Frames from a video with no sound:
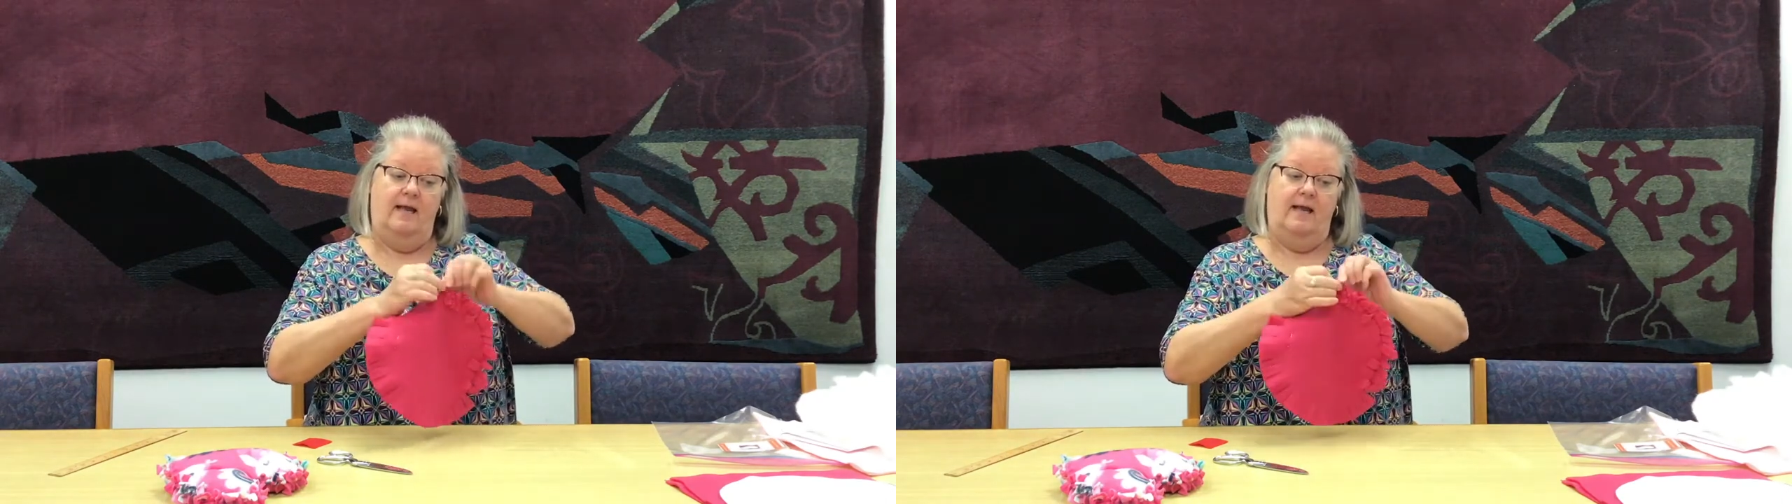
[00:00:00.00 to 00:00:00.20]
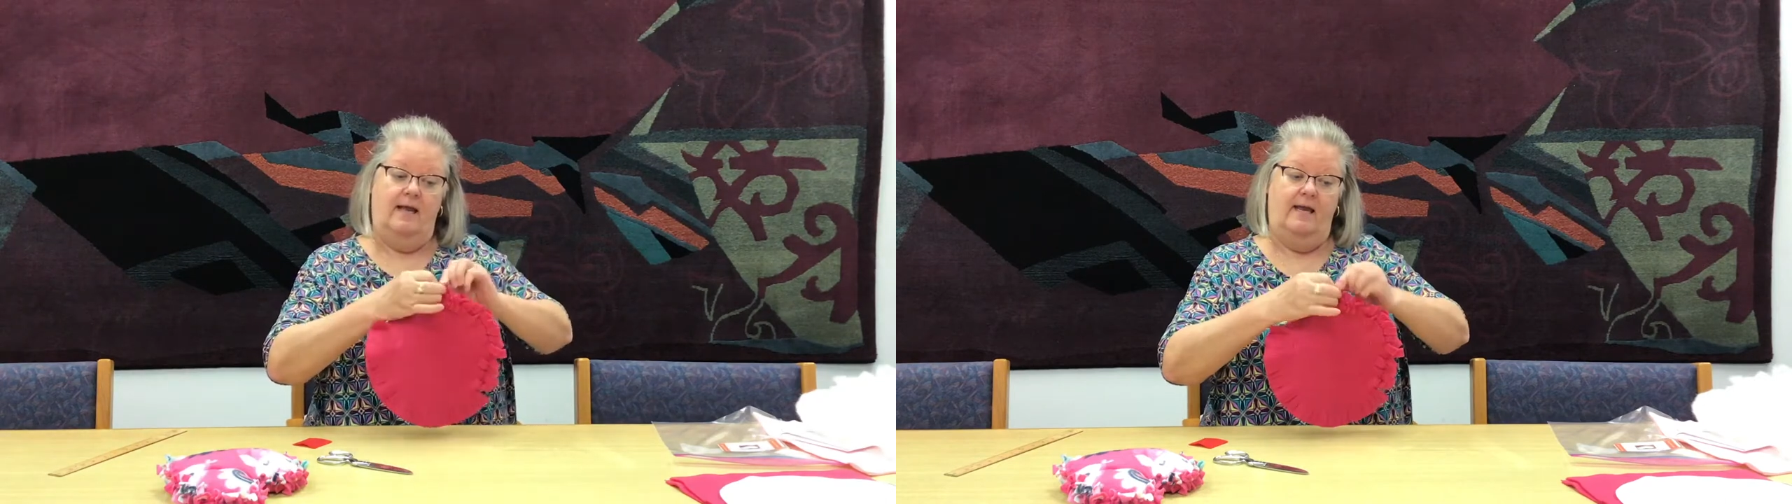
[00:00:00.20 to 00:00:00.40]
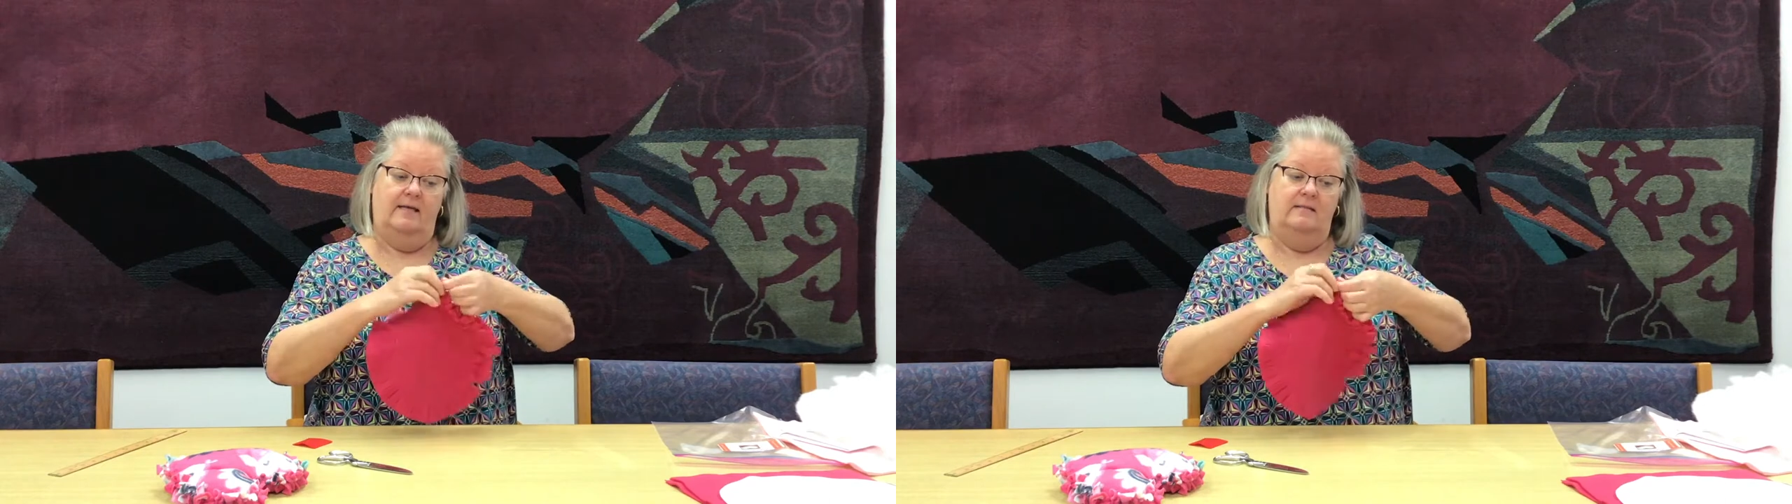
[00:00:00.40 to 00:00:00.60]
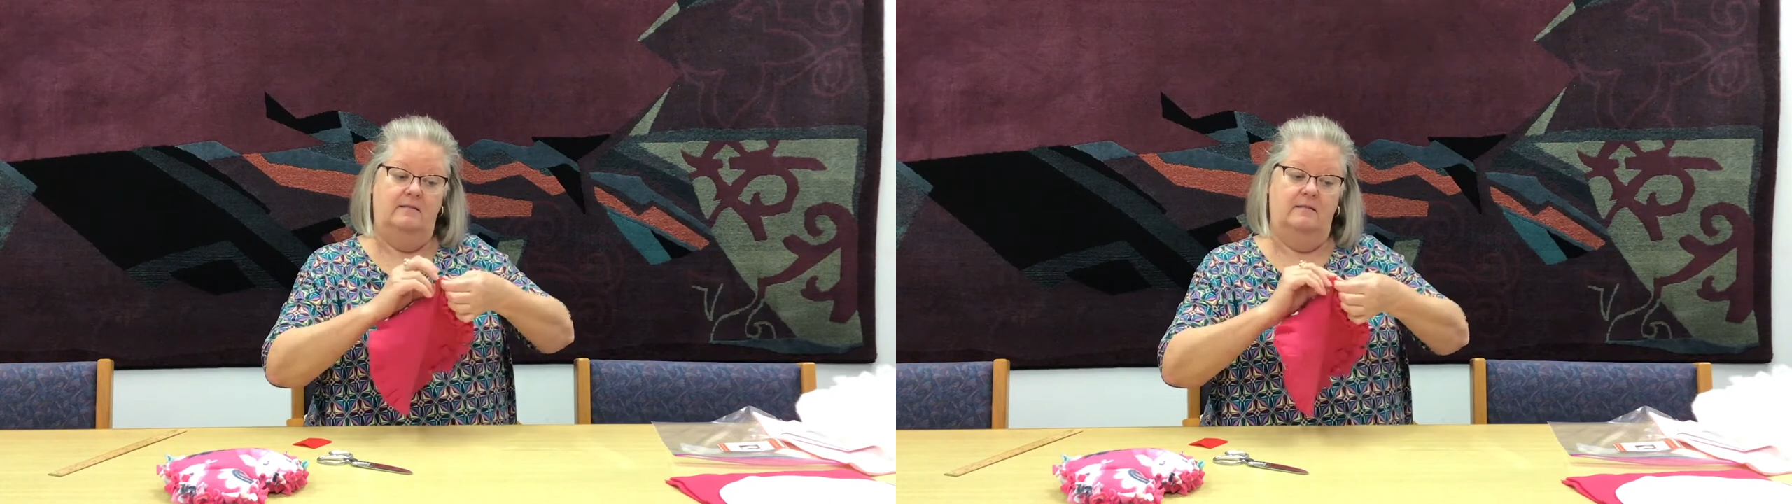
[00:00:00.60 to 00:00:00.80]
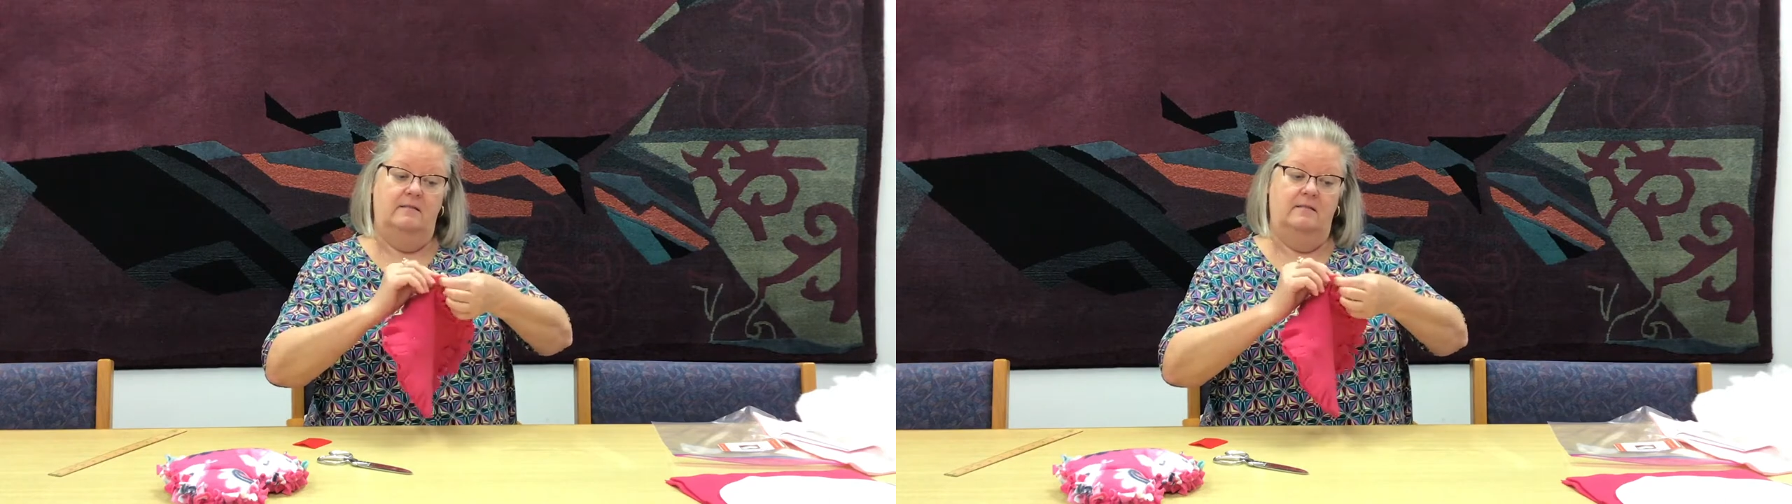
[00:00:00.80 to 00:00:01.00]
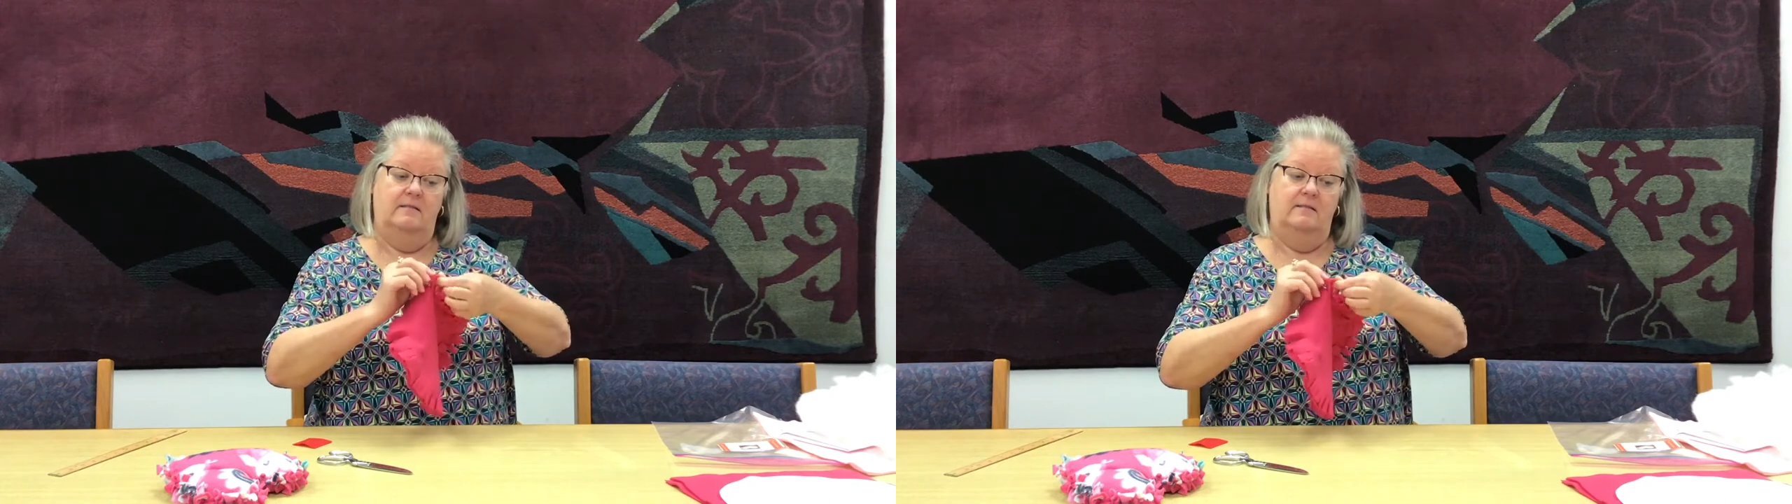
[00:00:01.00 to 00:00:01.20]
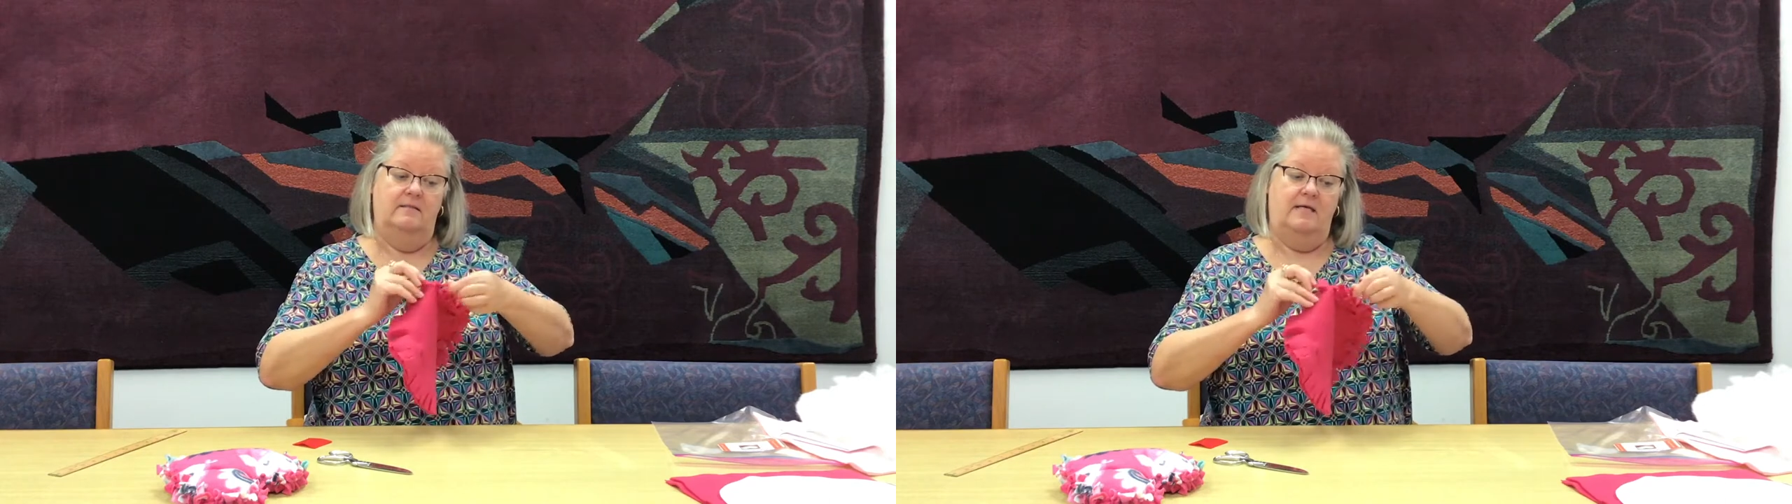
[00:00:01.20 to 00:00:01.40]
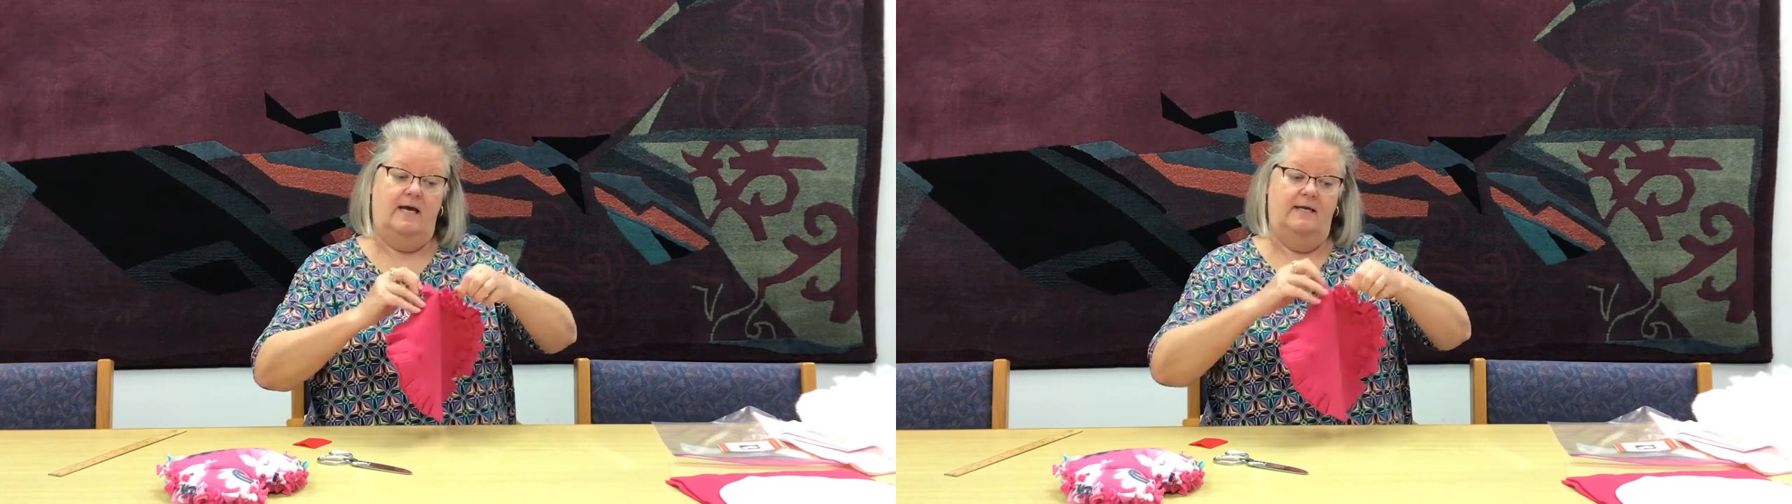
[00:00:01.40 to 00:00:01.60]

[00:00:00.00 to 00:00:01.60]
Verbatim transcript: and tie